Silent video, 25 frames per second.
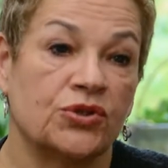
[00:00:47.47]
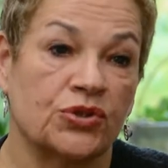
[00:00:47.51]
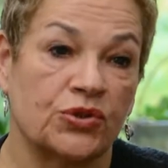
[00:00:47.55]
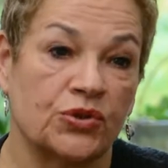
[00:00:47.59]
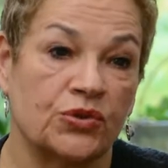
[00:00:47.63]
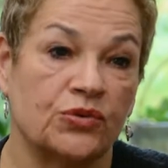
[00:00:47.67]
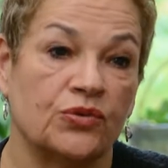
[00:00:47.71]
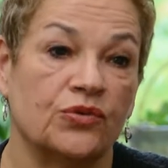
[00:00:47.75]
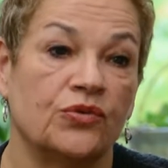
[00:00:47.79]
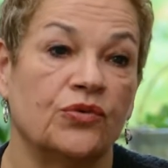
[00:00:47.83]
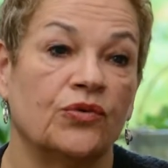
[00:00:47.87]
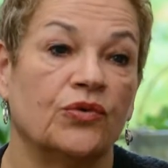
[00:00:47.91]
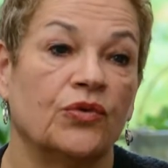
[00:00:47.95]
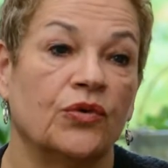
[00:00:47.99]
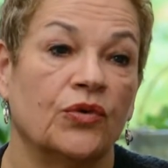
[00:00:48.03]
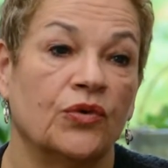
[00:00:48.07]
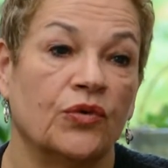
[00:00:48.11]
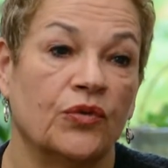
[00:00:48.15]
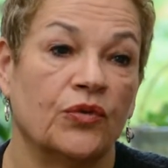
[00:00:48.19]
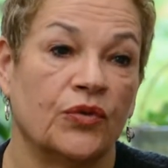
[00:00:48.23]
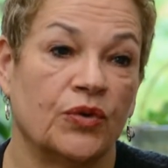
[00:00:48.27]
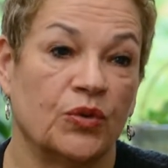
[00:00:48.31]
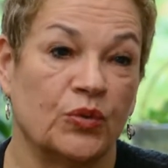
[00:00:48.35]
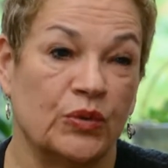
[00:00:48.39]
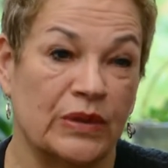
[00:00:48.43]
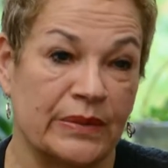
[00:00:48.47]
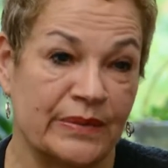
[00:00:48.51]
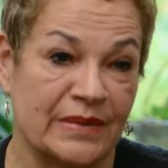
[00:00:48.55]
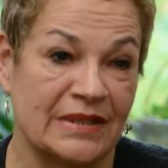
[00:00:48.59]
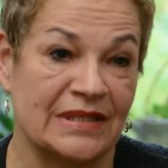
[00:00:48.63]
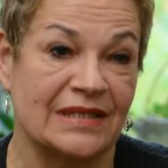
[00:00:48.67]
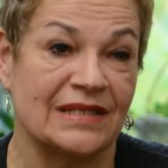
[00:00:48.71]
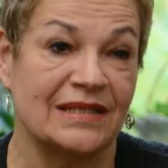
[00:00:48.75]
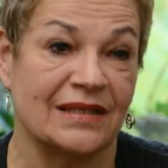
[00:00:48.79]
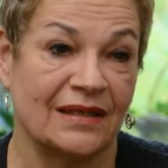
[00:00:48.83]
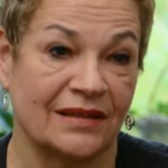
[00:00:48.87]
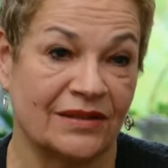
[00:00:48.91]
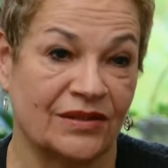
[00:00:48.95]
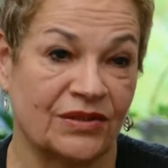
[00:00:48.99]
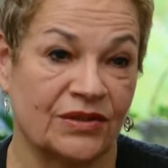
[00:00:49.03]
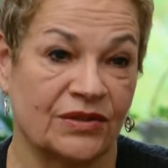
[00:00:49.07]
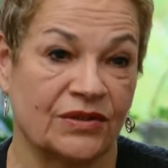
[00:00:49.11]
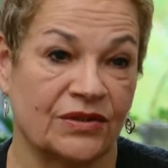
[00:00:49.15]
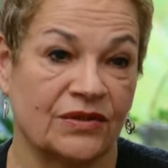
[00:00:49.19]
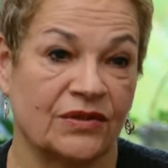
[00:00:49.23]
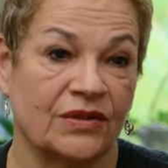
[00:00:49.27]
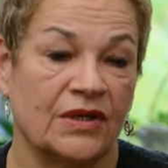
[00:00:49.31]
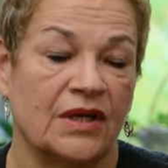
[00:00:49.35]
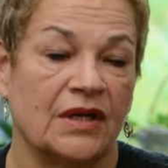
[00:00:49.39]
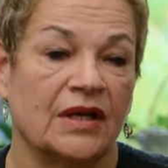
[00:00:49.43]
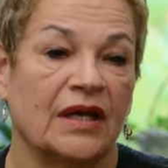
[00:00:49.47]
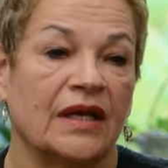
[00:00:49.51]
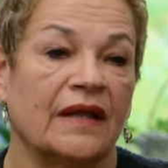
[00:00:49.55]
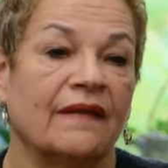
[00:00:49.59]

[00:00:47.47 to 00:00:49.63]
to the Women's Center.